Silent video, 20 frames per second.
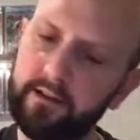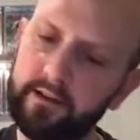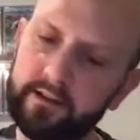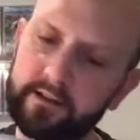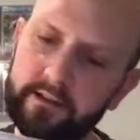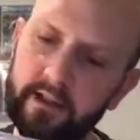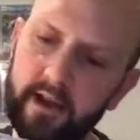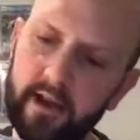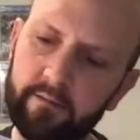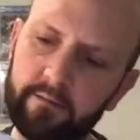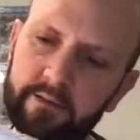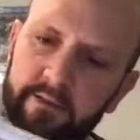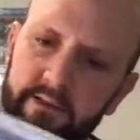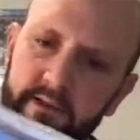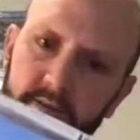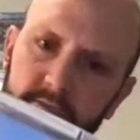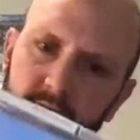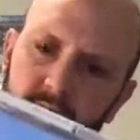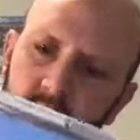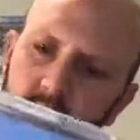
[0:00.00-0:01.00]
slab and
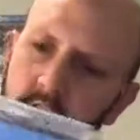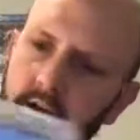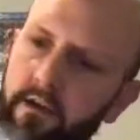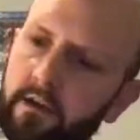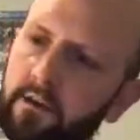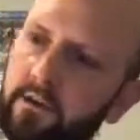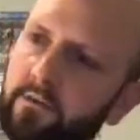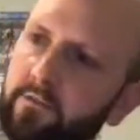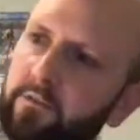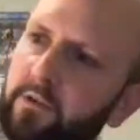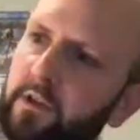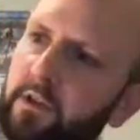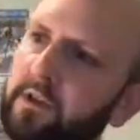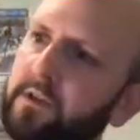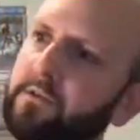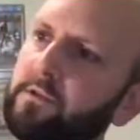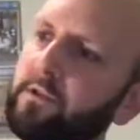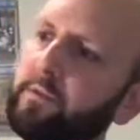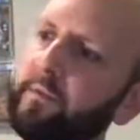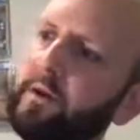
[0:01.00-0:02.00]
stuff. Really
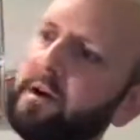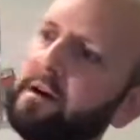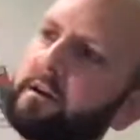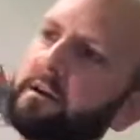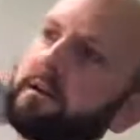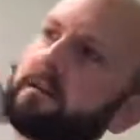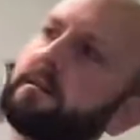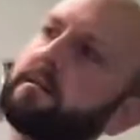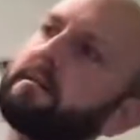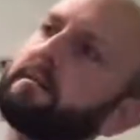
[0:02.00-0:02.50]
cool book.